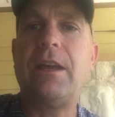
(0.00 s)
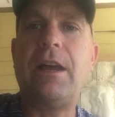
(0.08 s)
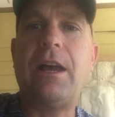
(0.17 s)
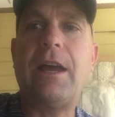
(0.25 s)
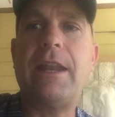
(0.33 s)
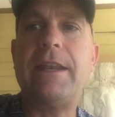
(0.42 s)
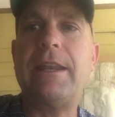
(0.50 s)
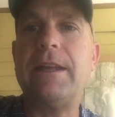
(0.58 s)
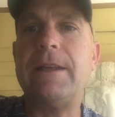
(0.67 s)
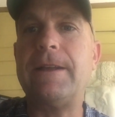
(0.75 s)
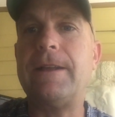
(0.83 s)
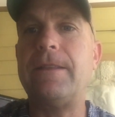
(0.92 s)
on
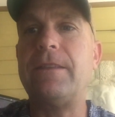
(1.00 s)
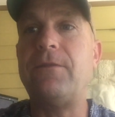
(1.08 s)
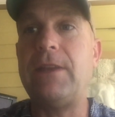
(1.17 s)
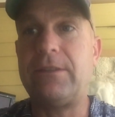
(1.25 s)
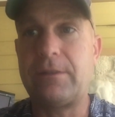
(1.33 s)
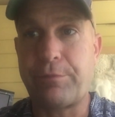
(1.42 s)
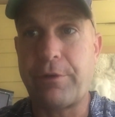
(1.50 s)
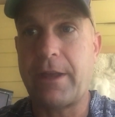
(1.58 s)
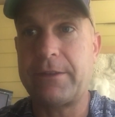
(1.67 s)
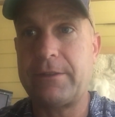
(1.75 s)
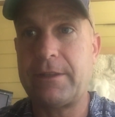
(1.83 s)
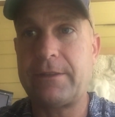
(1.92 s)
the visa
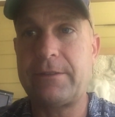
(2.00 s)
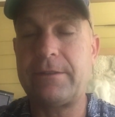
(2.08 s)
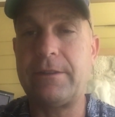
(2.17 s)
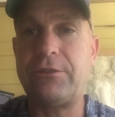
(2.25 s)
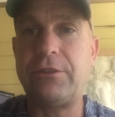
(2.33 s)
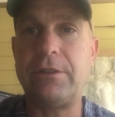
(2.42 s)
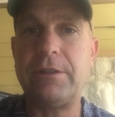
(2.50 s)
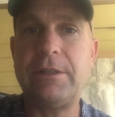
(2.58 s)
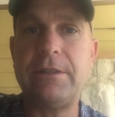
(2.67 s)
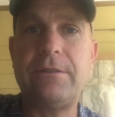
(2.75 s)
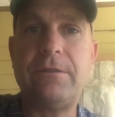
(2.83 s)
process that you'll need